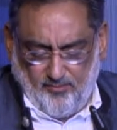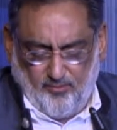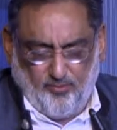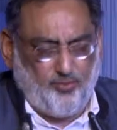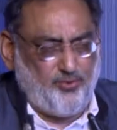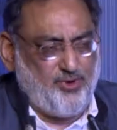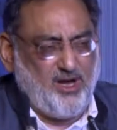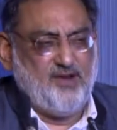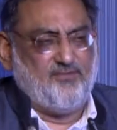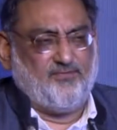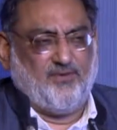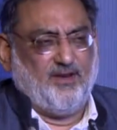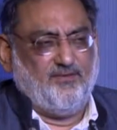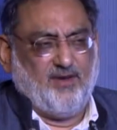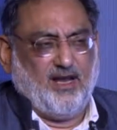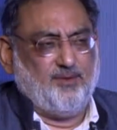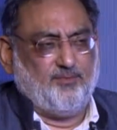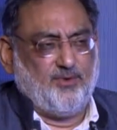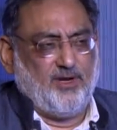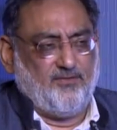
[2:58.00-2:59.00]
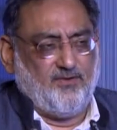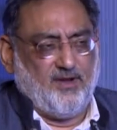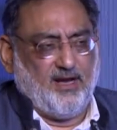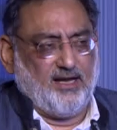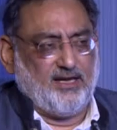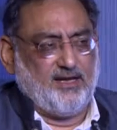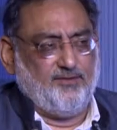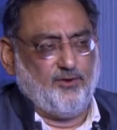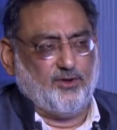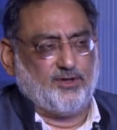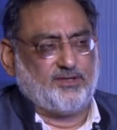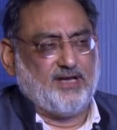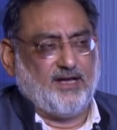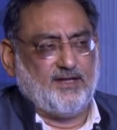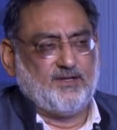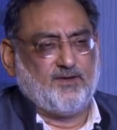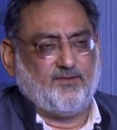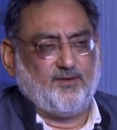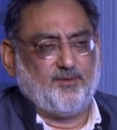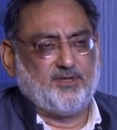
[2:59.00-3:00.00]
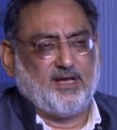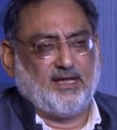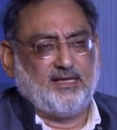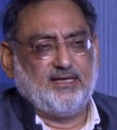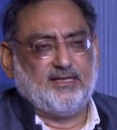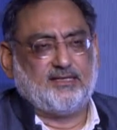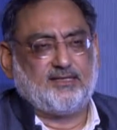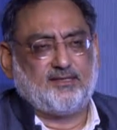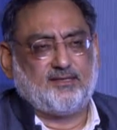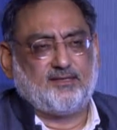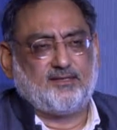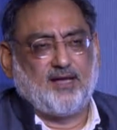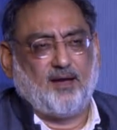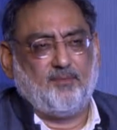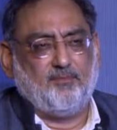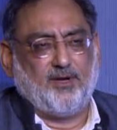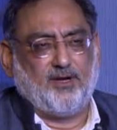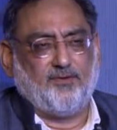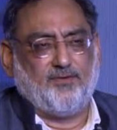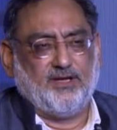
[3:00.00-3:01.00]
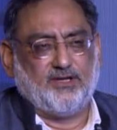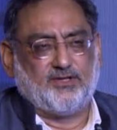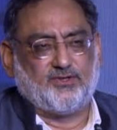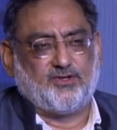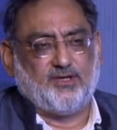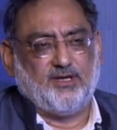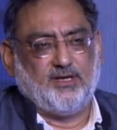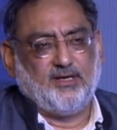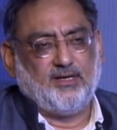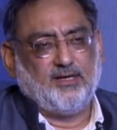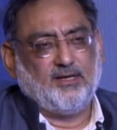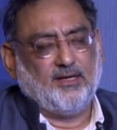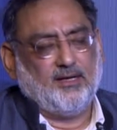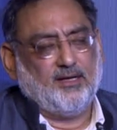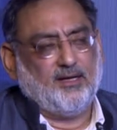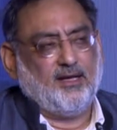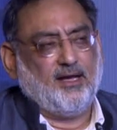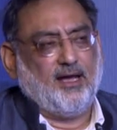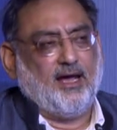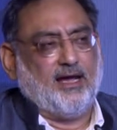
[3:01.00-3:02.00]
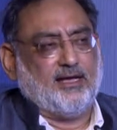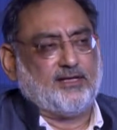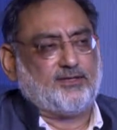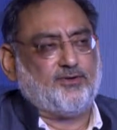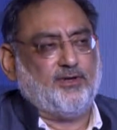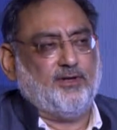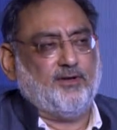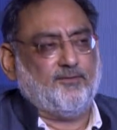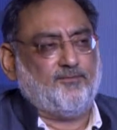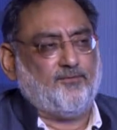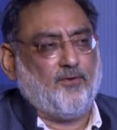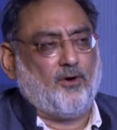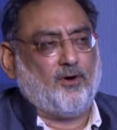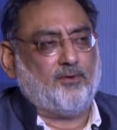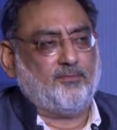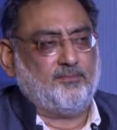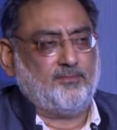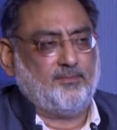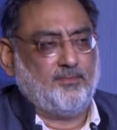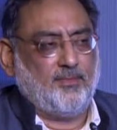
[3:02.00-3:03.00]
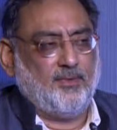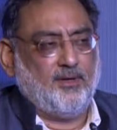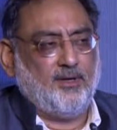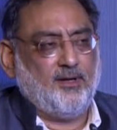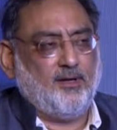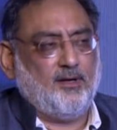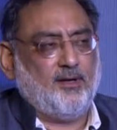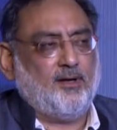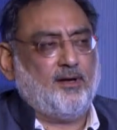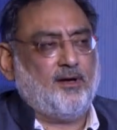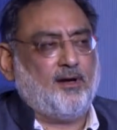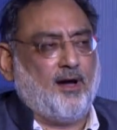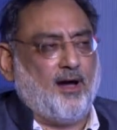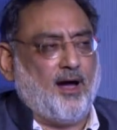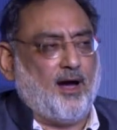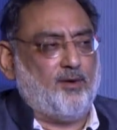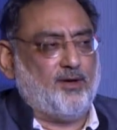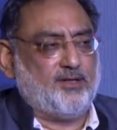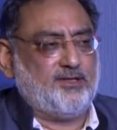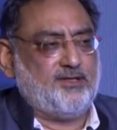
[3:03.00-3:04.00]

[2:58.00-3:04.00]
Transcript: briefly, very briefly, I'll give you a sense of it, which I think some bit of history has to inform our